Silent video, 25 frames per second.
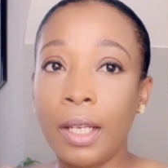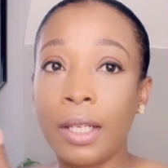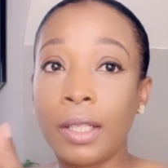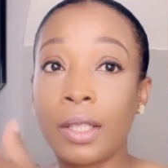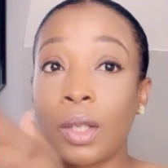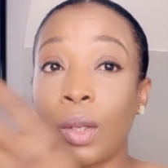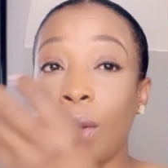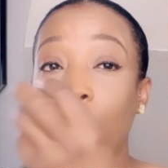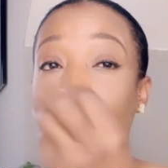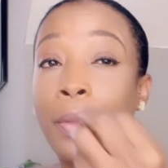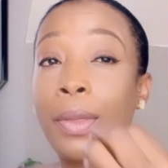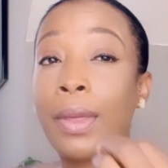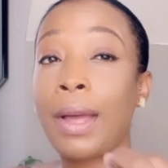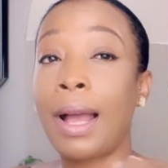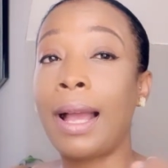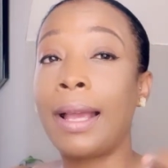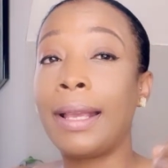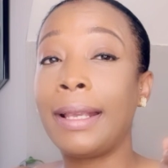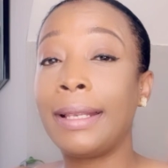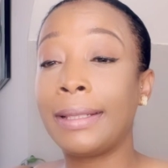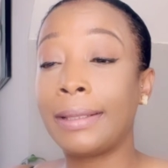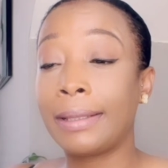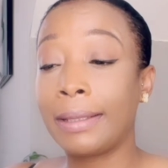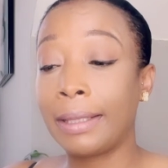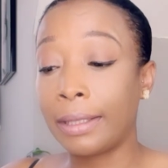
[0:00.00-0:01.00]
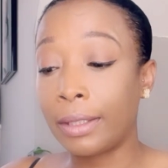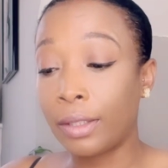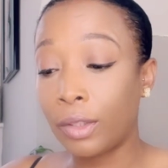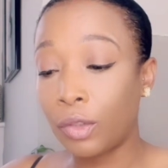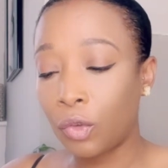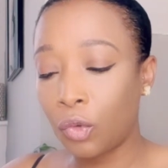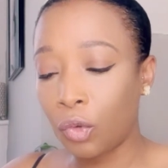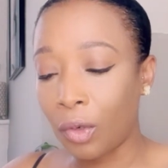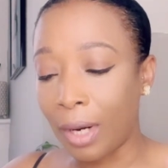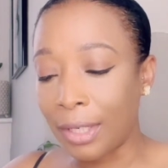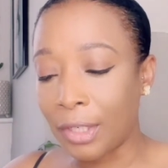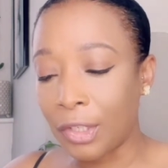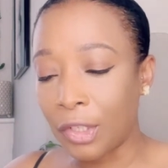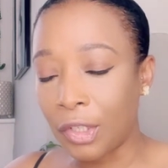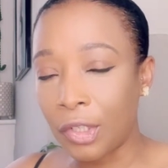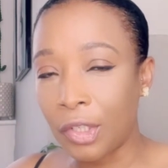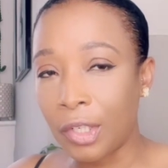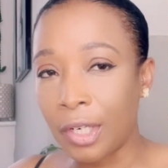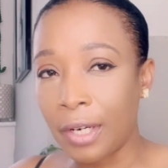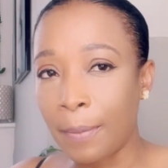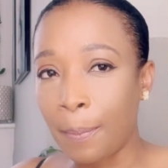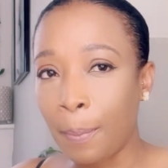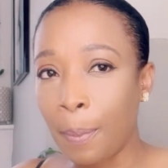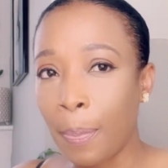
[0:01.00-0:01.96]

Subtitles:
So that is the strategy.